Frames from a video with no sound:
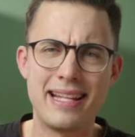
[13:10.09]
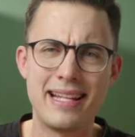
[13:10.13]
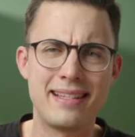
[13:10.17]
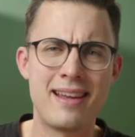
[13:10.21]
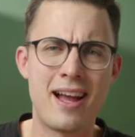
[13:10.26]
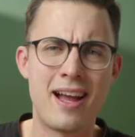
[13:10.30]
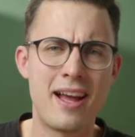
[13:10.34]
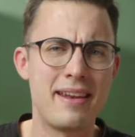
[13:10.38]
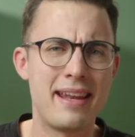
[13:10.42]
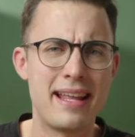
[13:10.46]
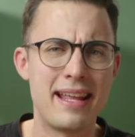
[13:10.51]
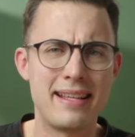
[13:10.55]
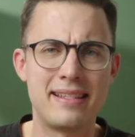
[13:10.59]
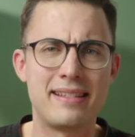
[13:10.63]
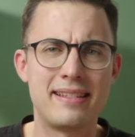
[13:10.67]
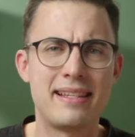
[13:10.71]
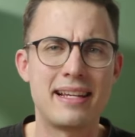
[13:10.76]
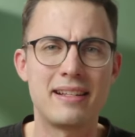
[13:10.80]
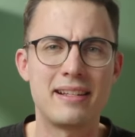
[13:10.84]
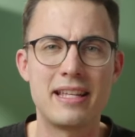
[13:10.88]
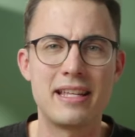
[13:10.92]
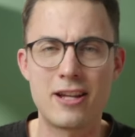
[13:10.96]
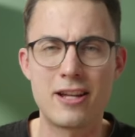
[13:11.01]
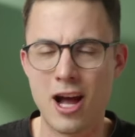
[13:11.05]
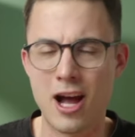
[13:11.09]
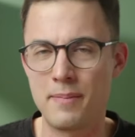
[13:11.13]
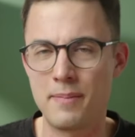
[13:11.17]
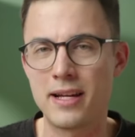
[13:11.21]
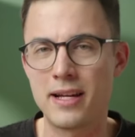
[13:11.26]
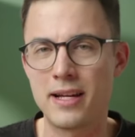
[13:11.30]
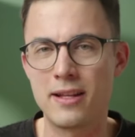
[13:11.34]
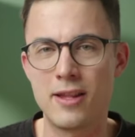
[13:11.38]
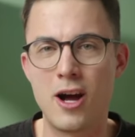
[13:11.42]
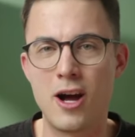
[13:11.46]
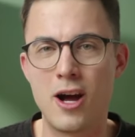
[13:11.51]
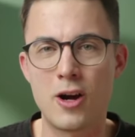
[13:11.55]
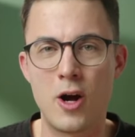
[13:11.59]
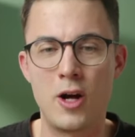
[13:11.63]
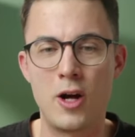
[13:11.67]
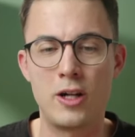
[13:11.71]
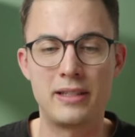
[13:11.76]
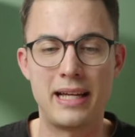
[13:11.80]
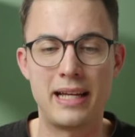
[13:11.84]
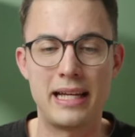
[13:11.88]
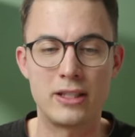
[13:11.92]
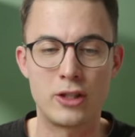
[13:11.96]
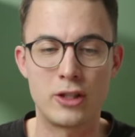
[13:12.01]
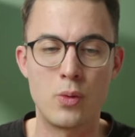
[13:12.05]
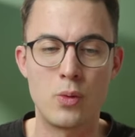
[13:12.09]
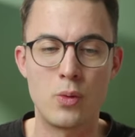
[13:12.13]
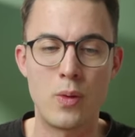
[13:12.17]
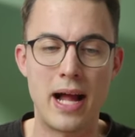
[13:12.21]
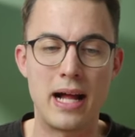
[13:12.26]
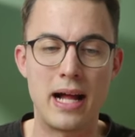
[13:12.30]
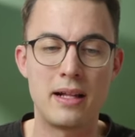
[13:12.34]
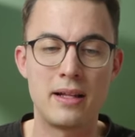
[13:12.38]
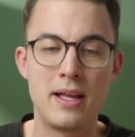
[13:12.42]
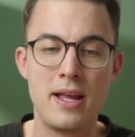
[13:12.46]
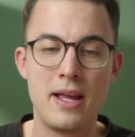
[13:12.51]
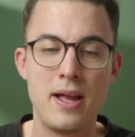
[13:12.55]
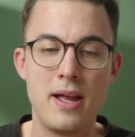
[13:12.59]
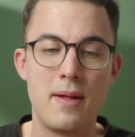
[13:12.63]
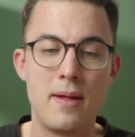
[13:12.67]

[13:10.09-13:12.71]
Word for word: it's not necessarily coming along all that too well.